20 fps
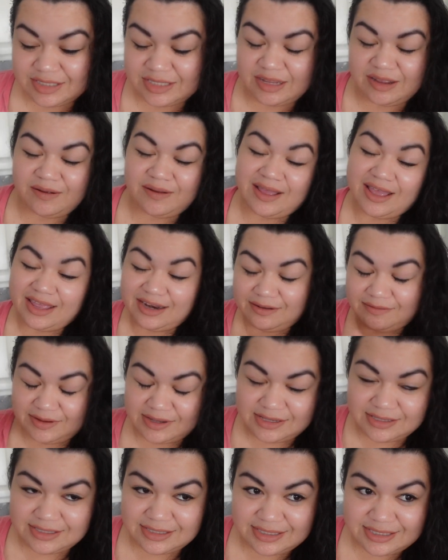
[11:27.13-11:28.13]
so
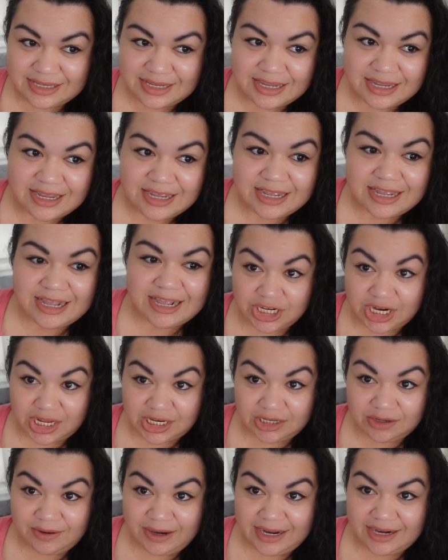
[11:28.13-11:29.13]
anyways, not
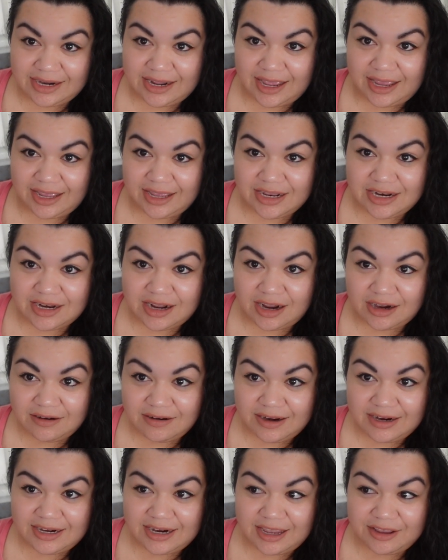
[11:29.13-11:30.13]
a great night, not a
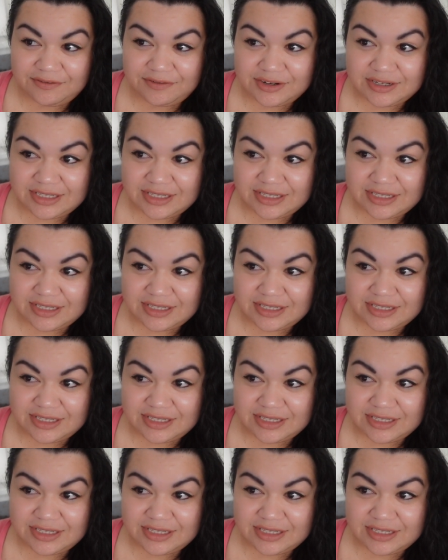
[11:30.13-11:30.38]
great night for